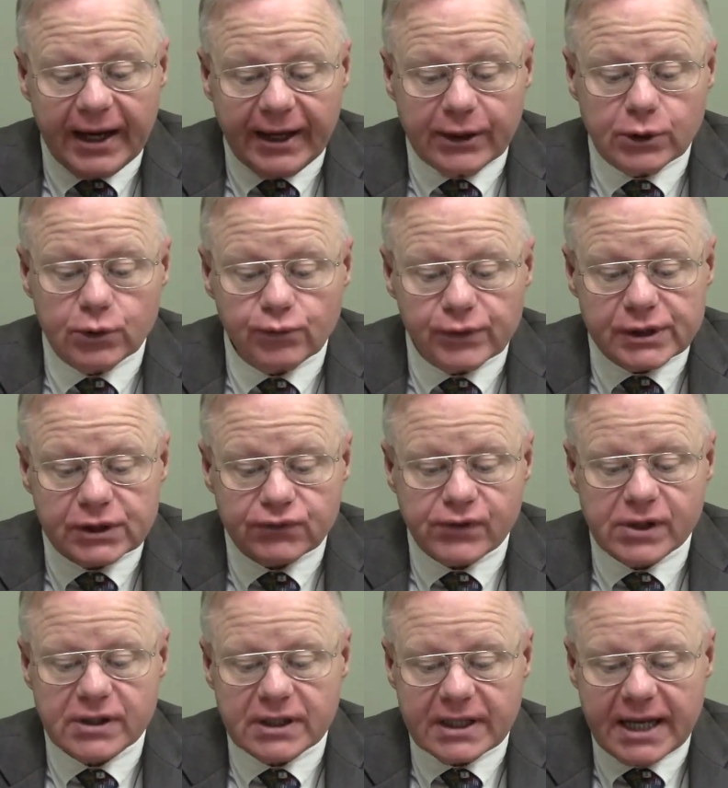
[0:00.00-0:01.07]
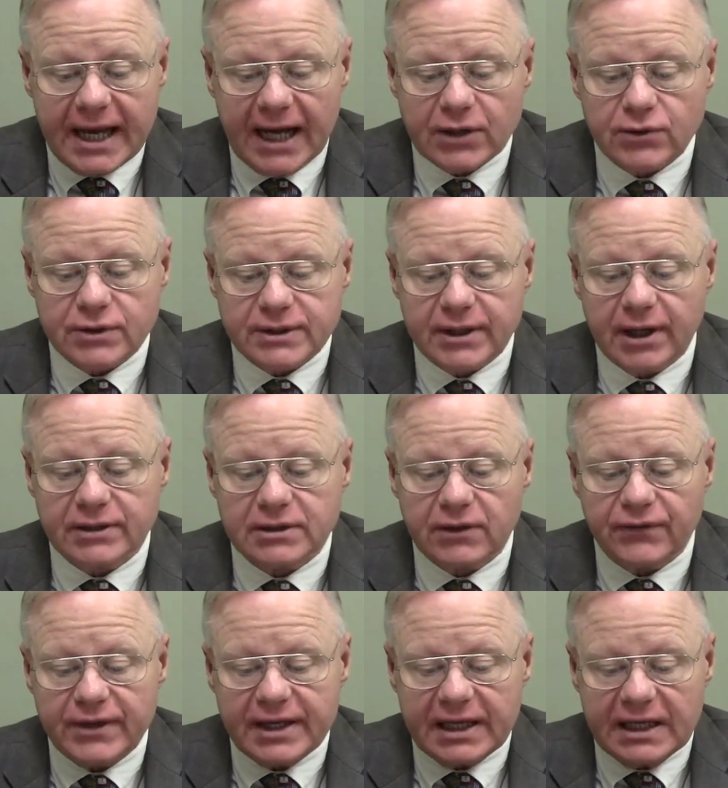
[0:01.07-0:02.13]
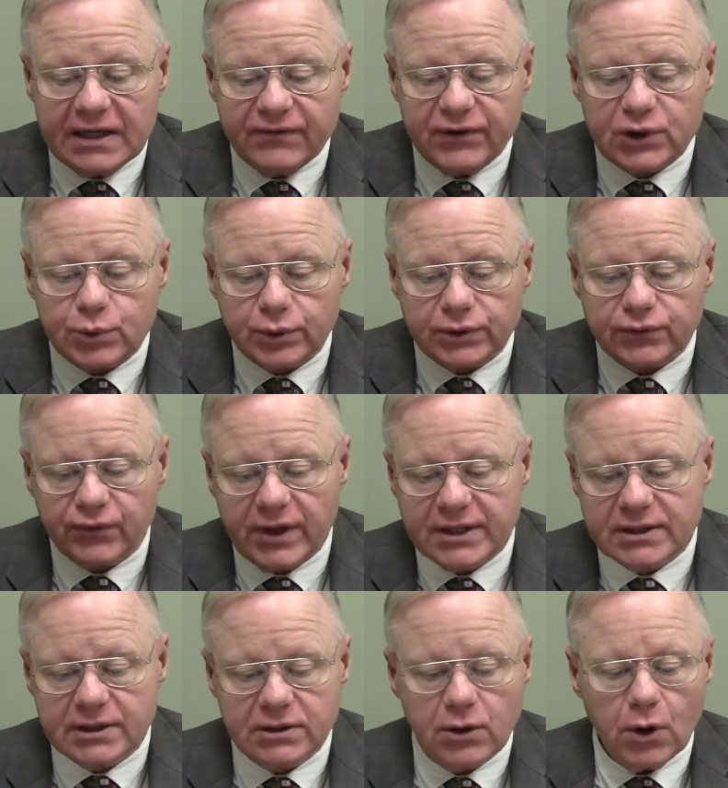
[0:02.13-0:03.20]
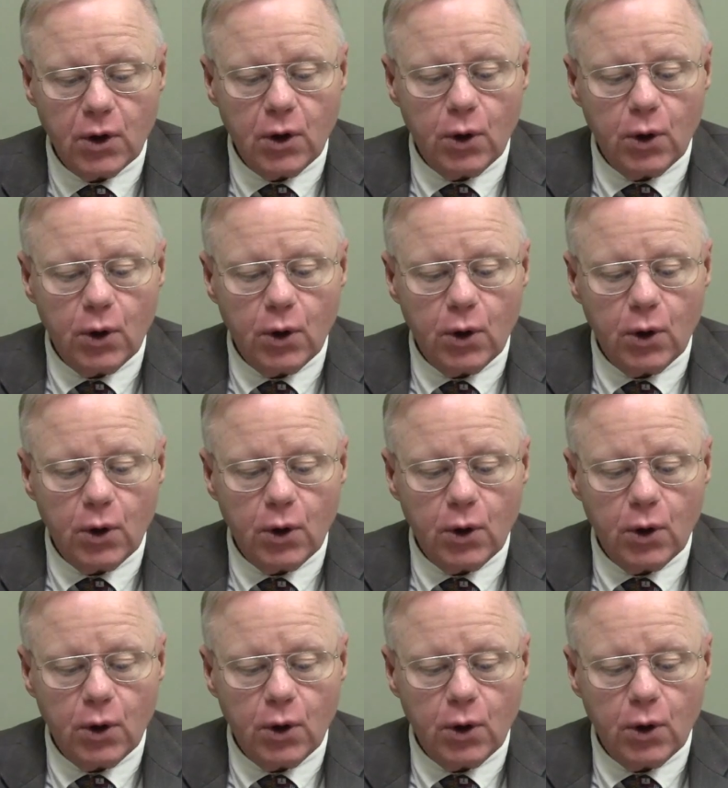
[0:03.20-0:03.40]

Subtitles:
unrestricted exercise of the individual's reason